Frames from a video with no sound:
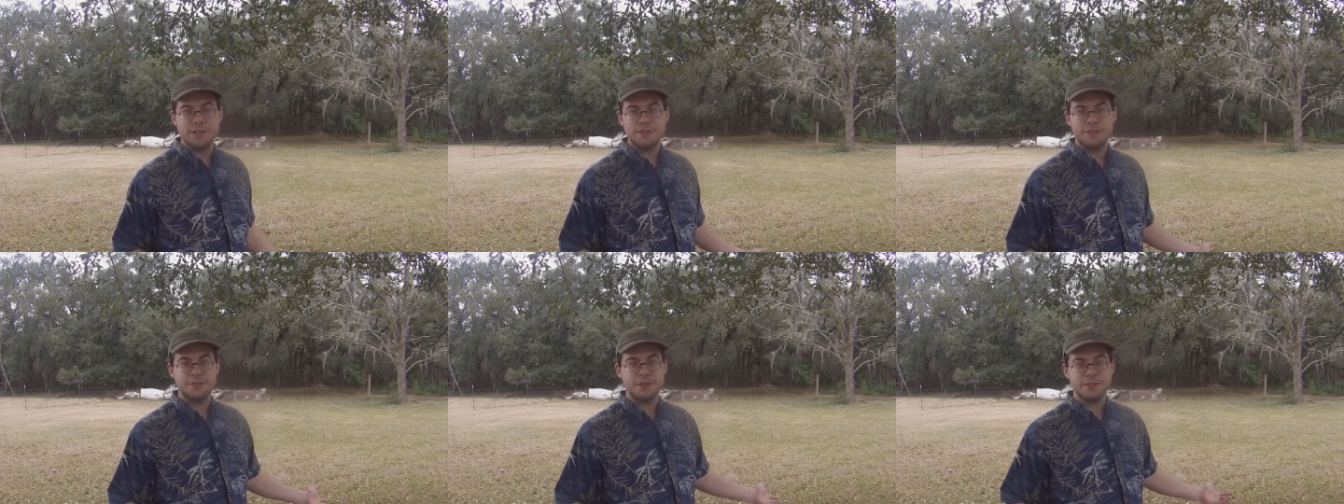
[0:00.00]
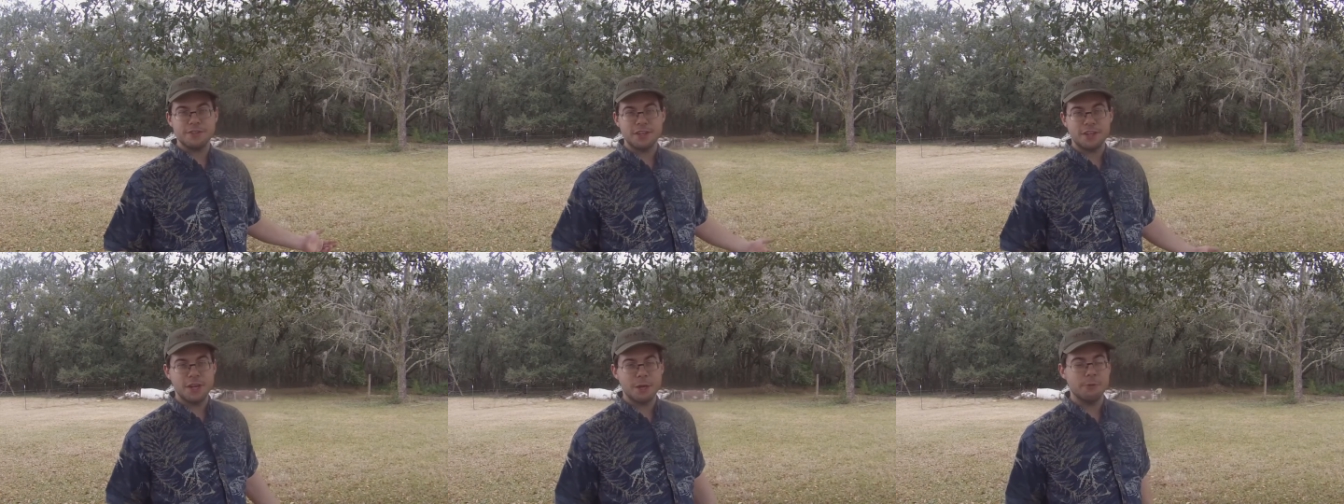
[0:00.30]
It's
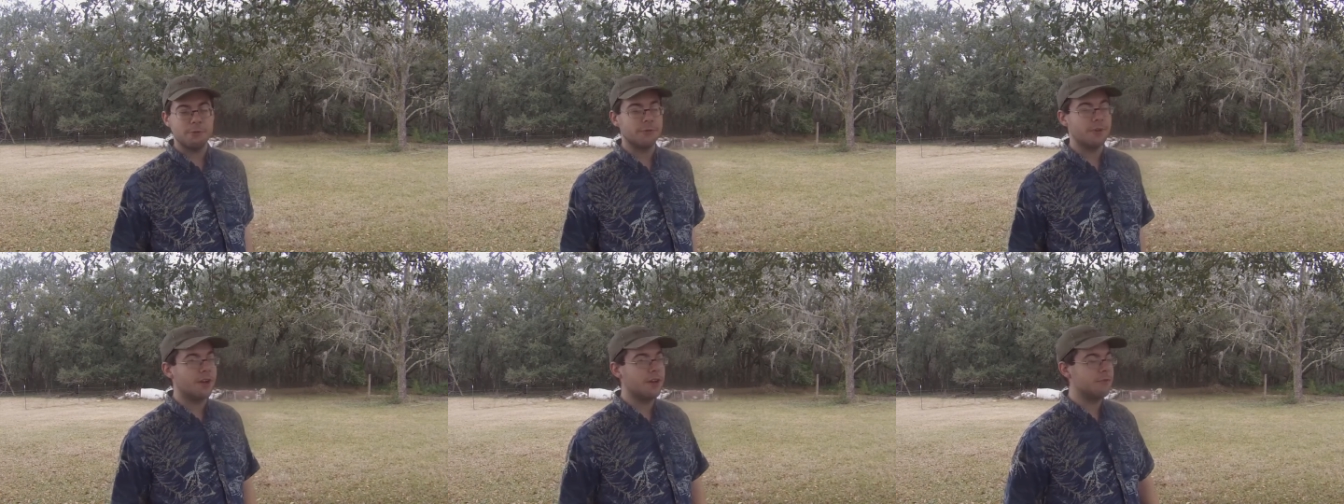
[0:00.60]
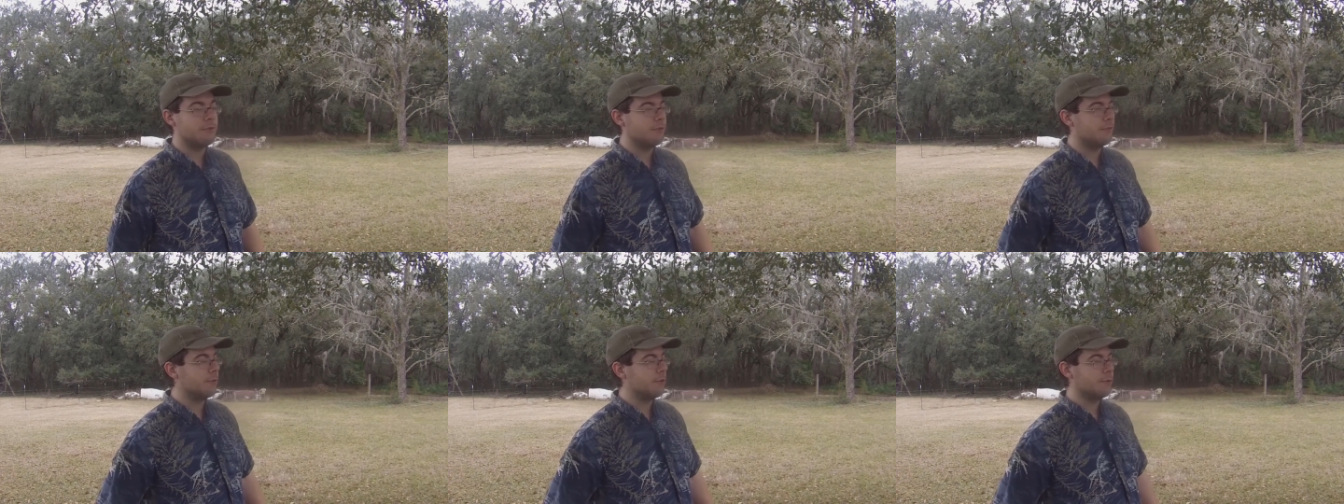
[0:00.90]
just an
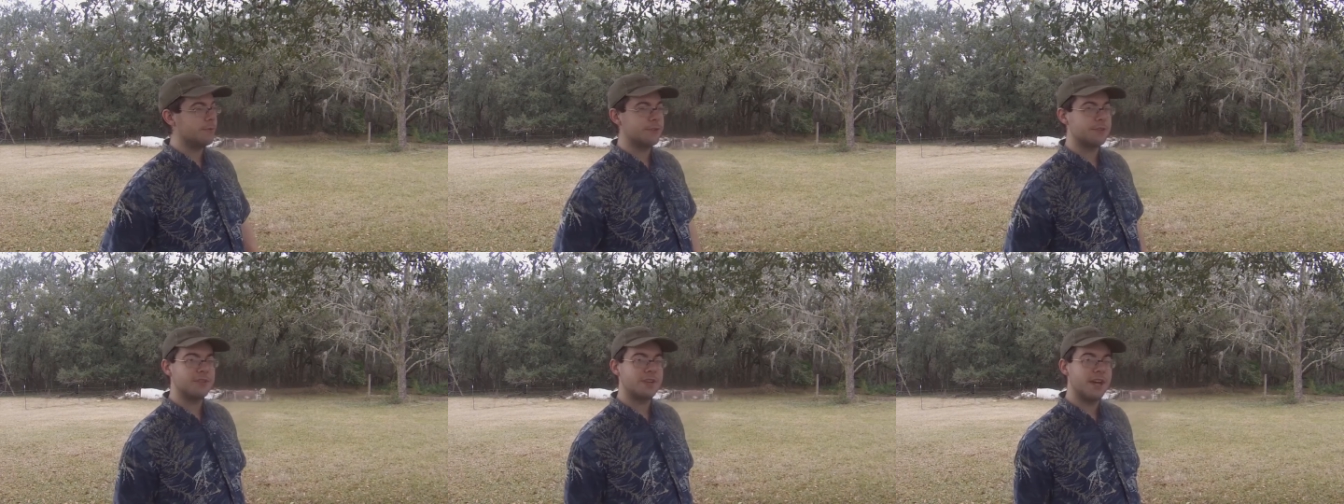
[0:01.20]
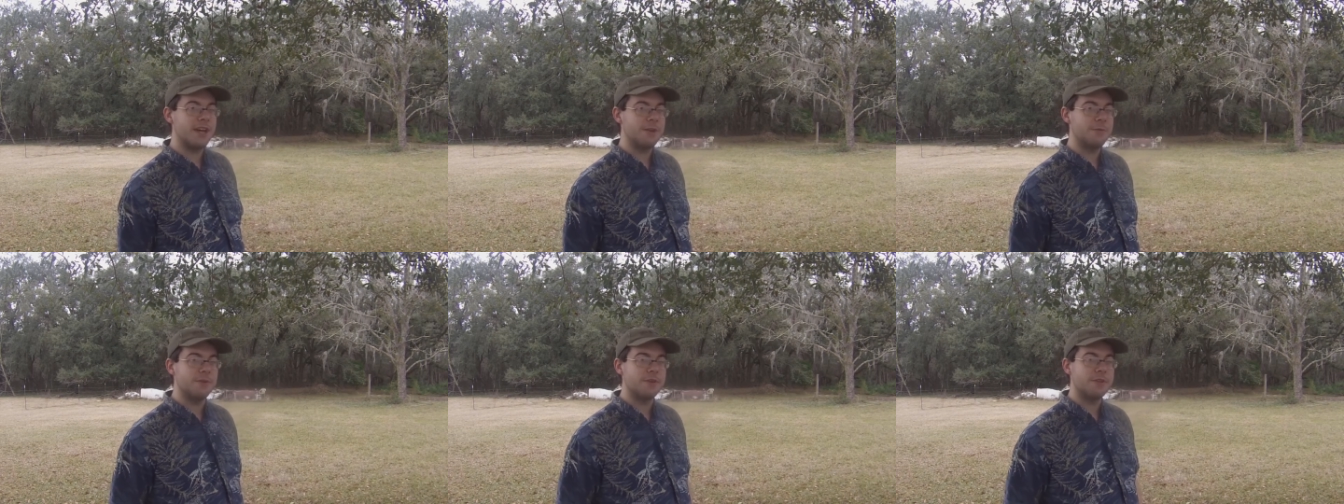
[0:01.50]
unrefurbished
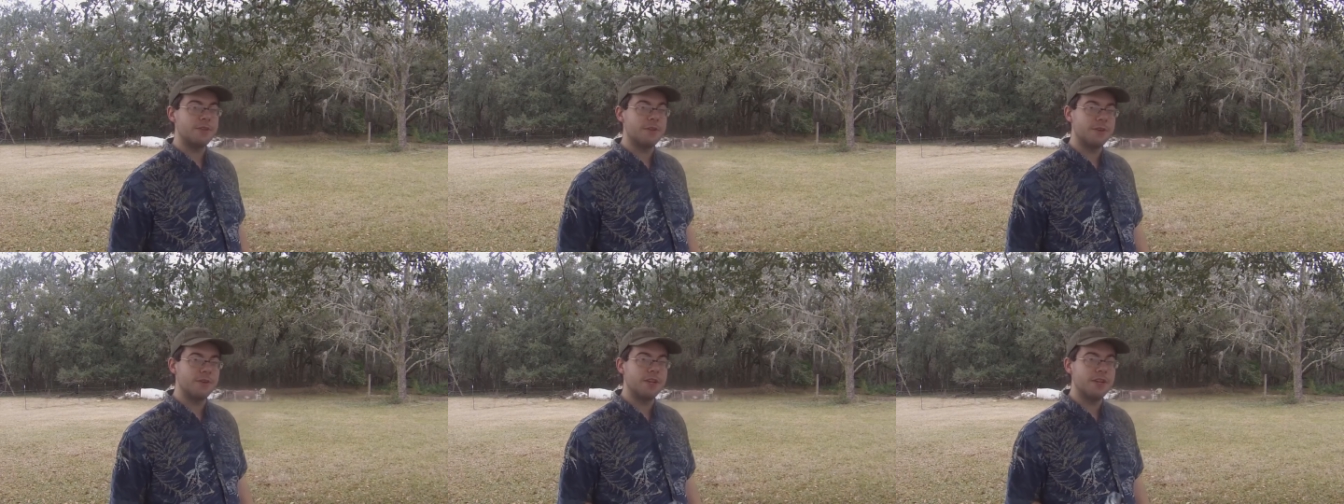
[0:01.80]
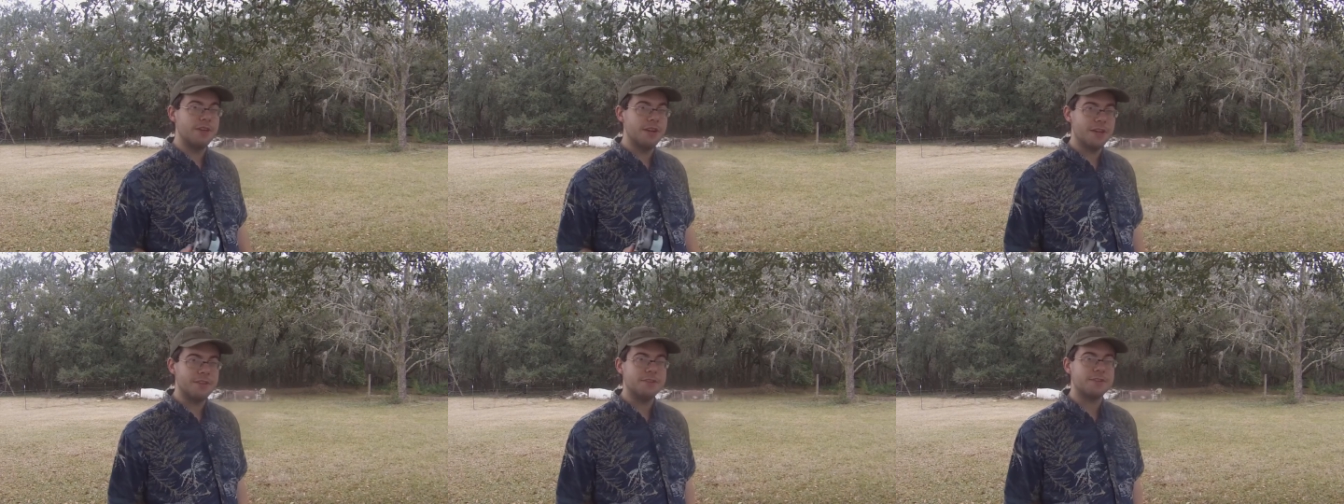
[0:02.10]

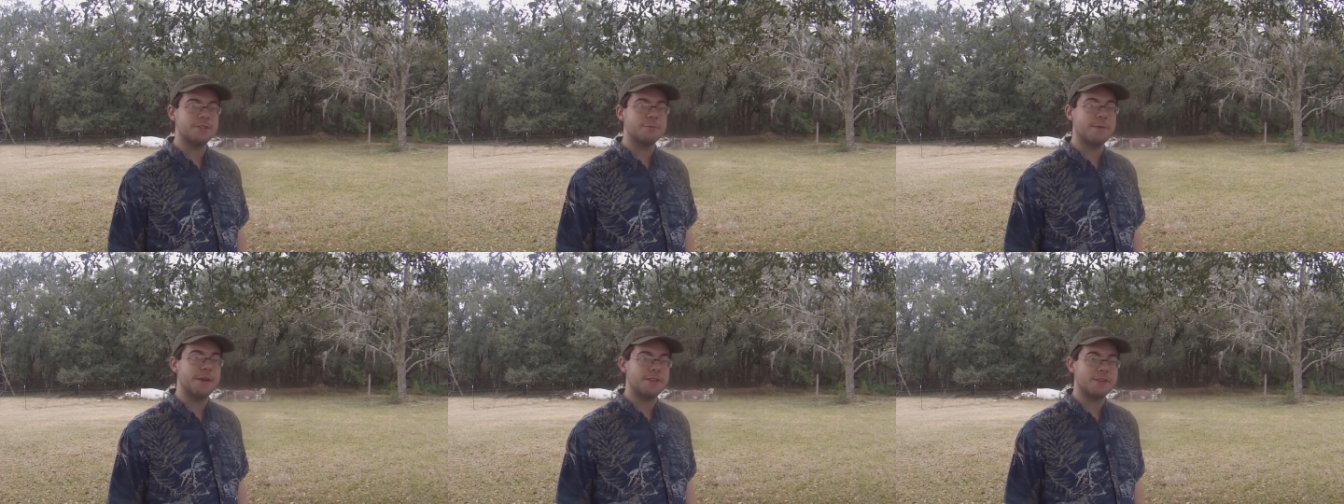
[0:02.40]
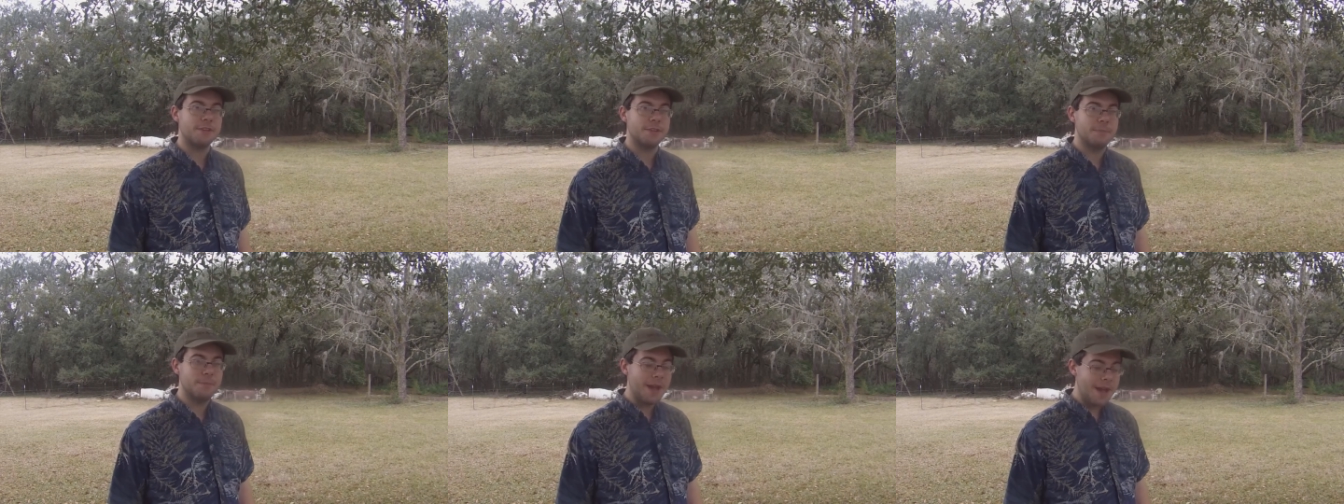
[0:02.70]
9130. Nothing
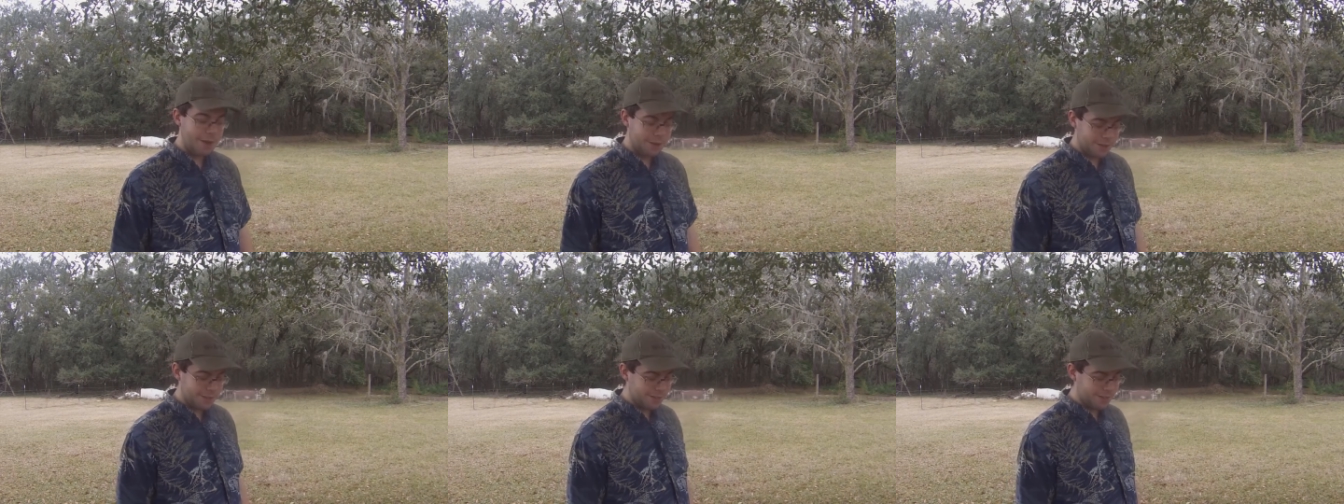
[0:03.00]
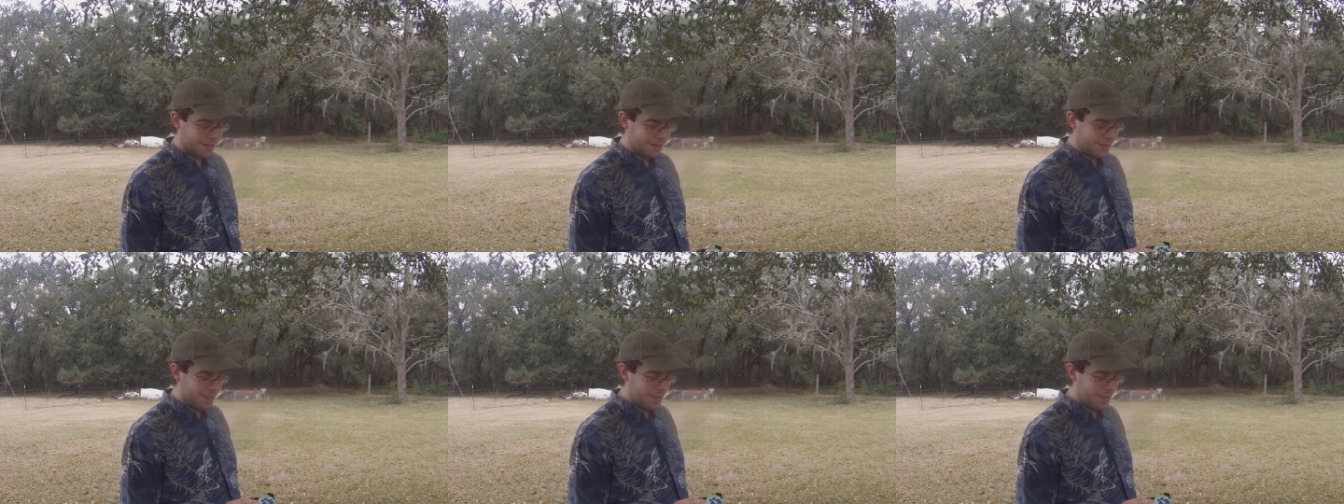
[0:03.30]
special about it,